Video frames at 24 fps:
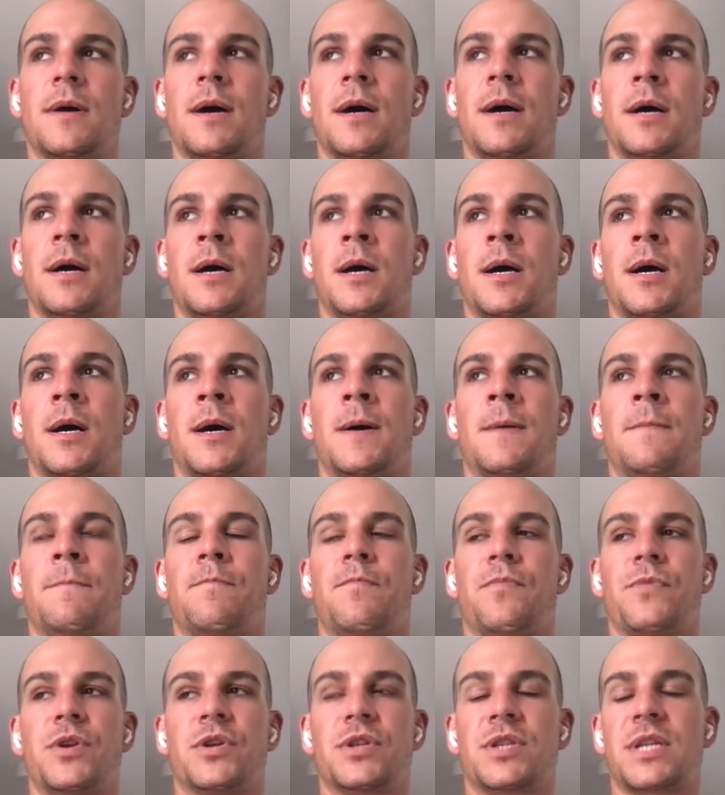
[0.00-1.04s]

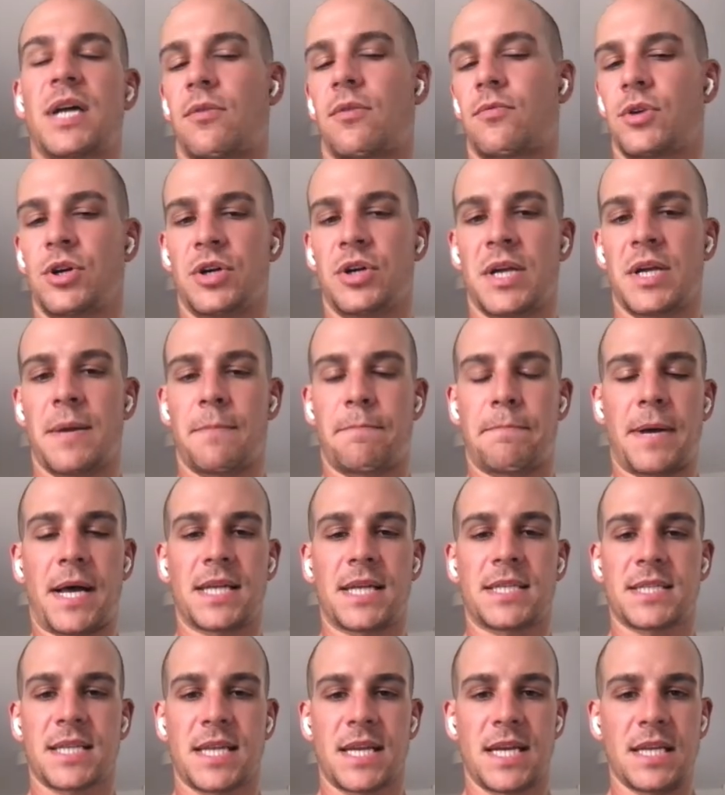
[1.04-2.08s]
There's not really a
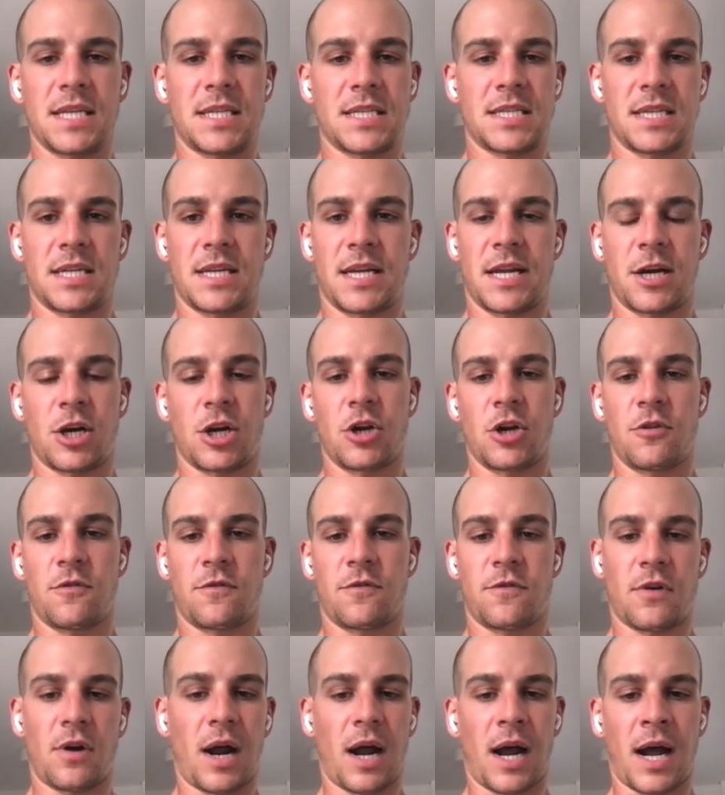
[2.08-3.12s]
best case scenario
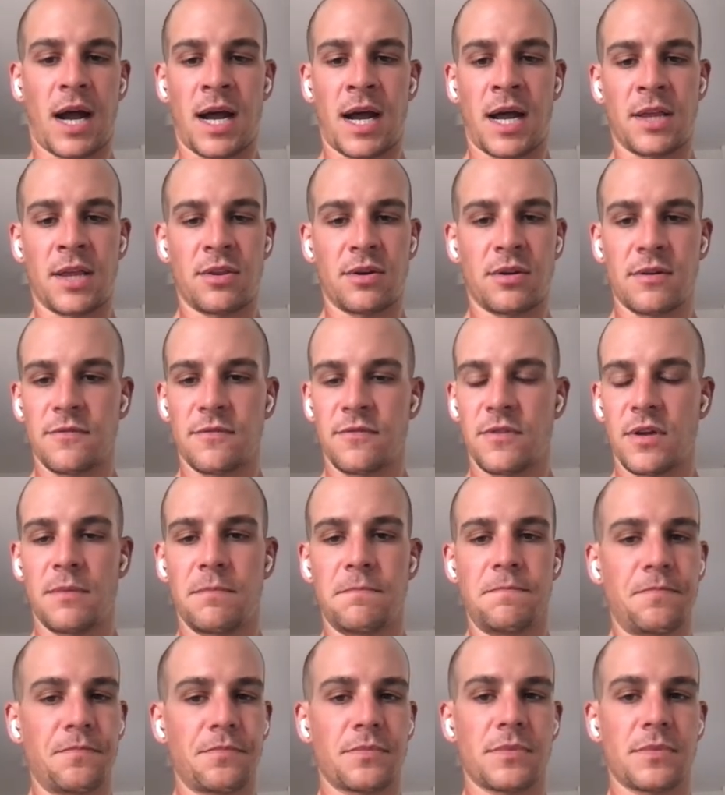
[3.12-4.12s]
for either of them.